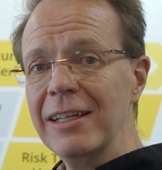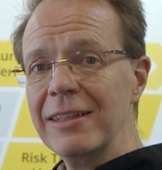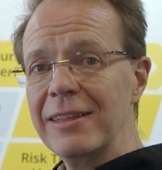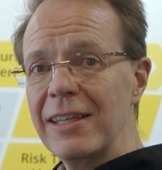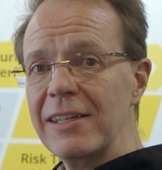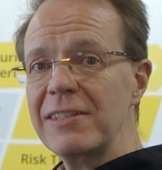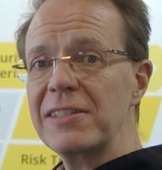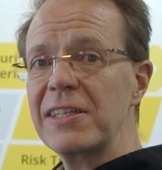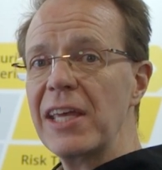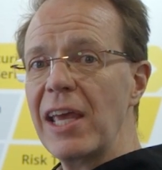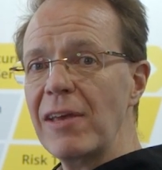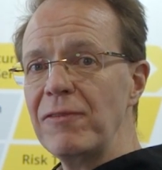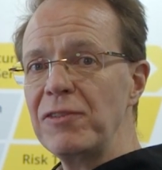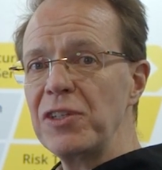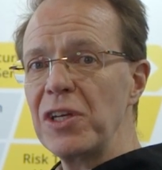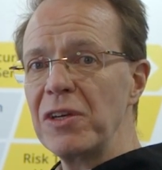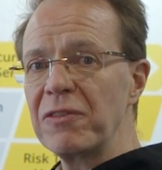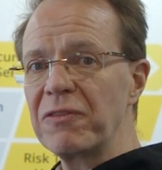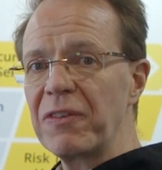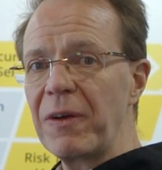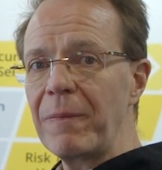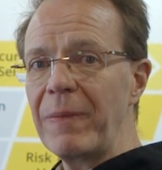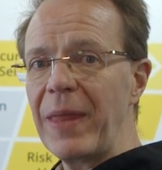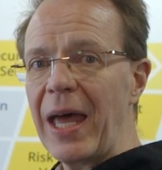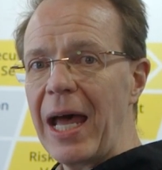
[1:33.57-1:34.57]
This saves you
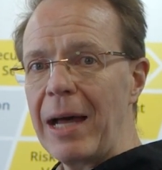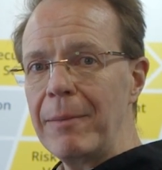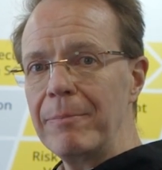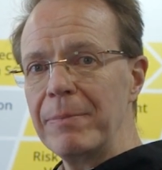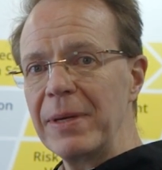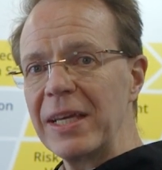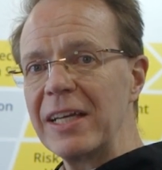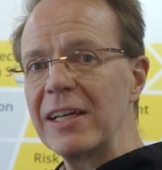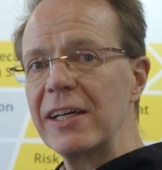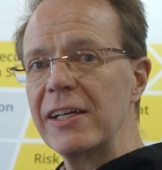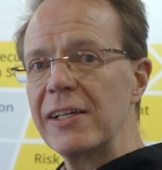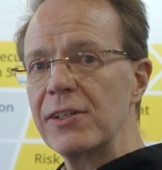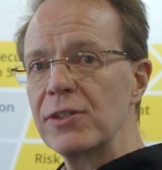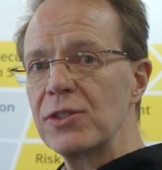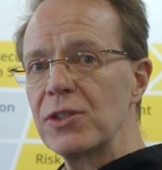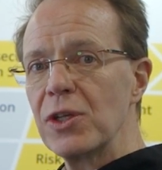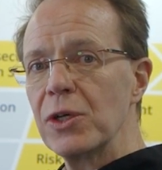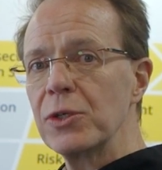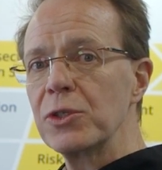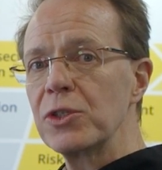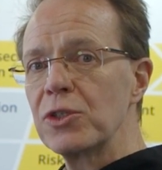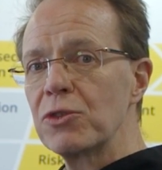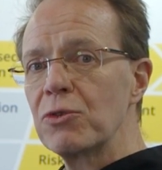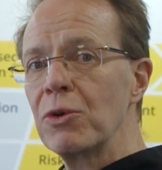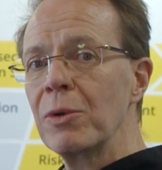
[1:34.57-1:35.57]
from that because
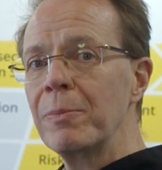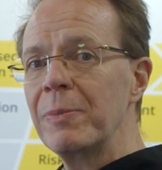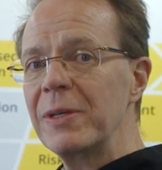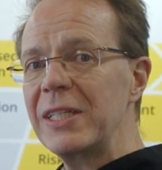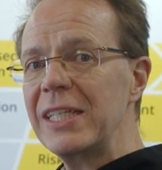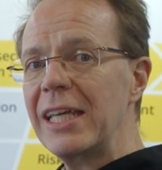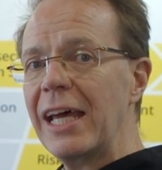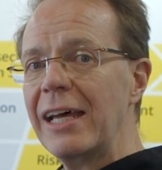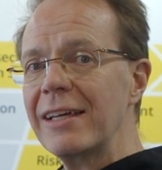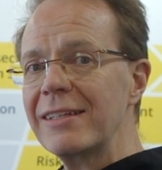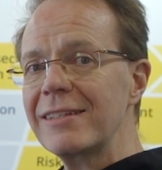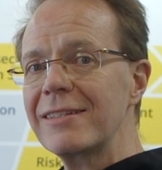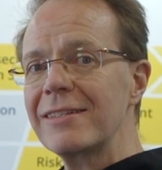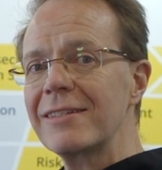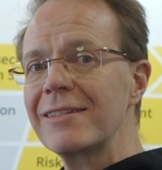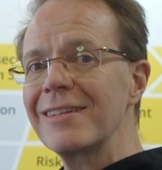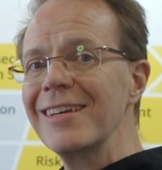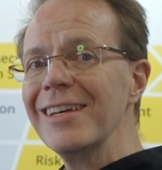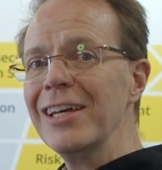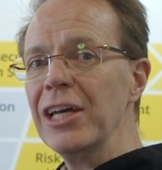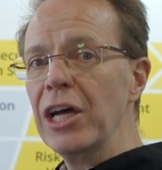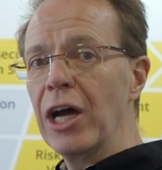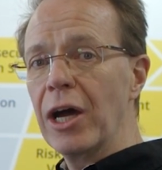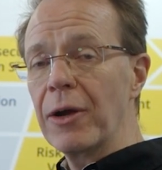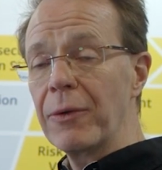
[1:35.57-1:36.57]
those group of tests
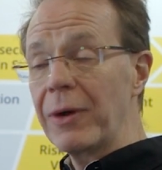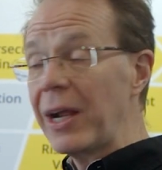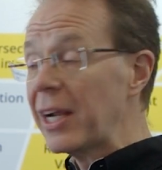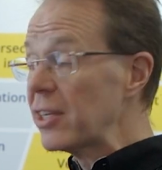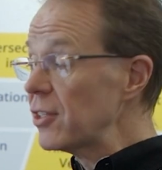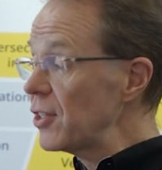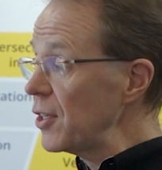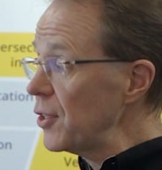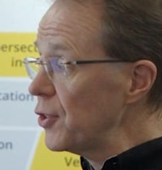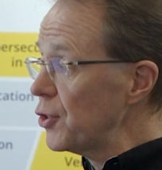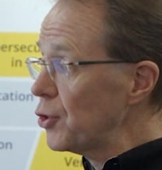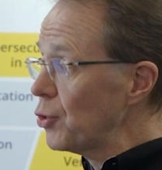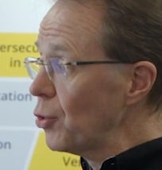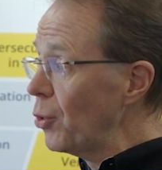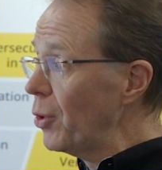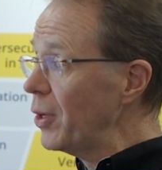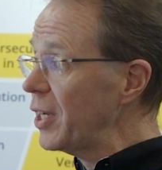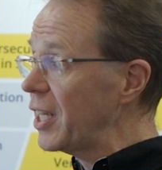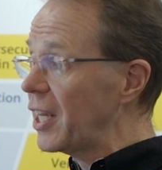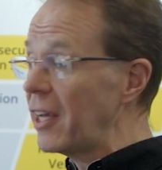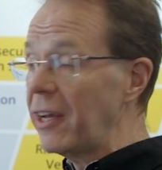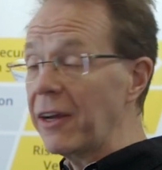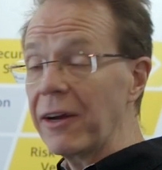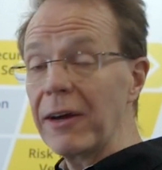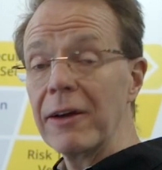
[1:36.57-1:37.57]
are actually stored
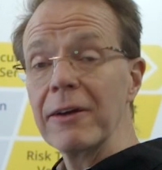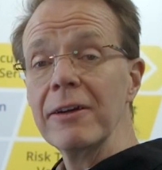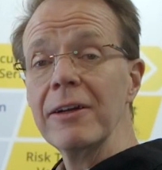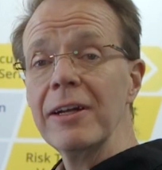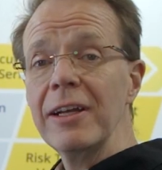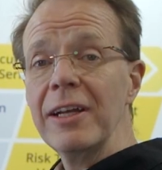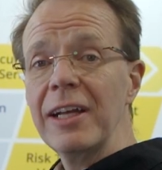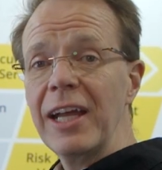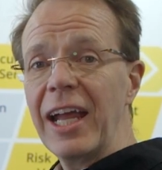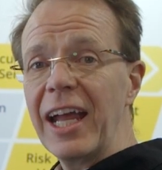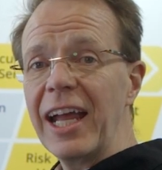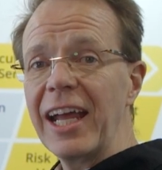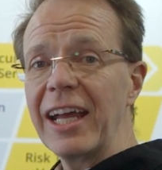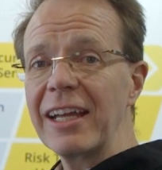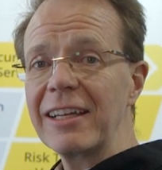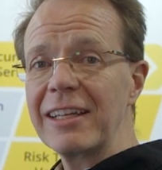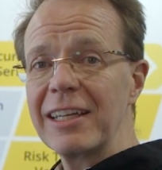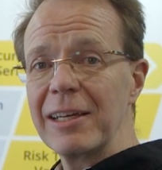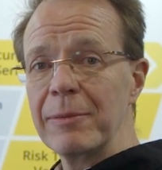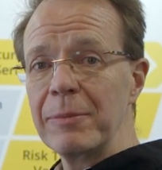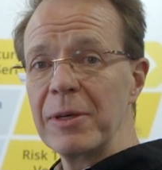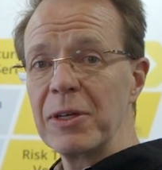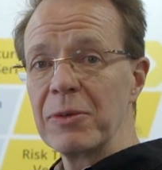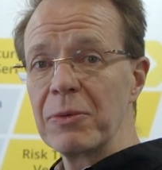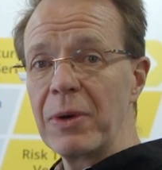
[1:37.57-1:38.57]
here and
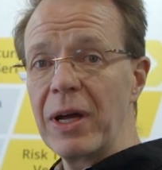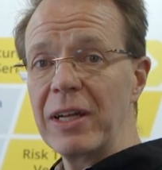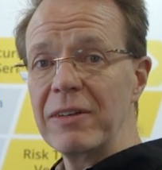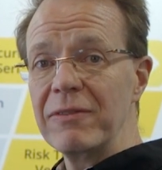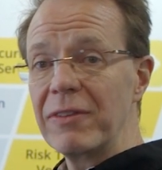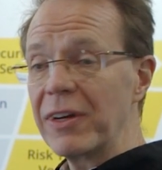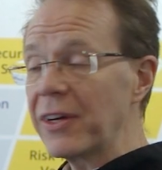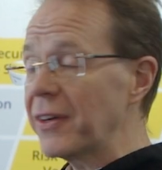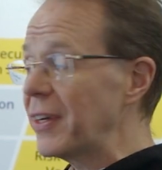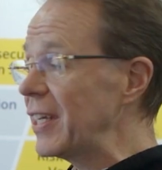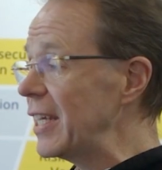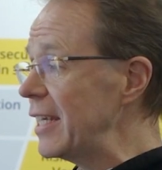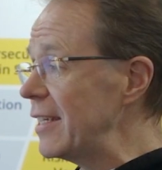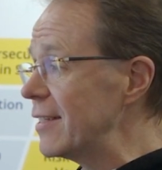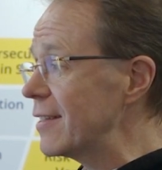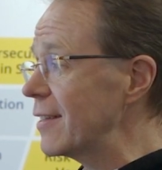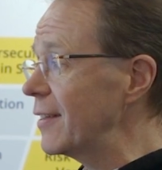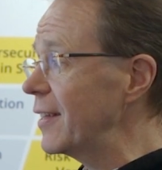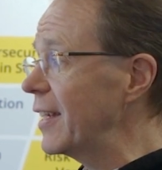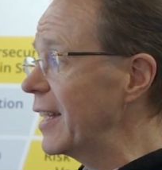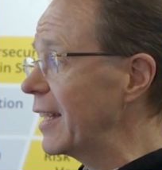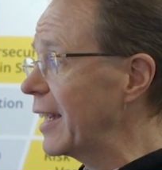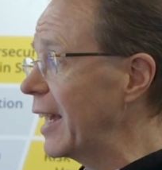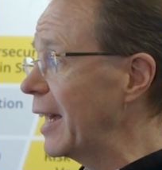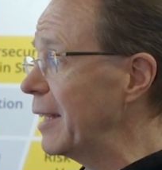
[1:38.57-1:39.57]
can be run very
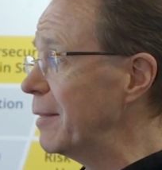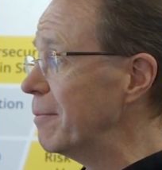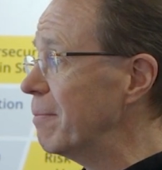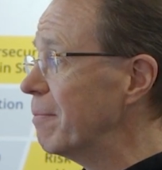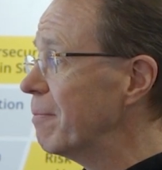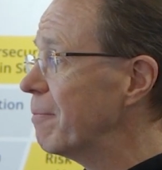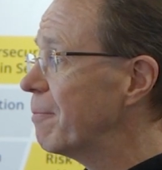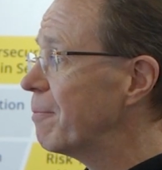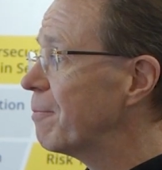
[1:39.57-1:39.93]
easily again.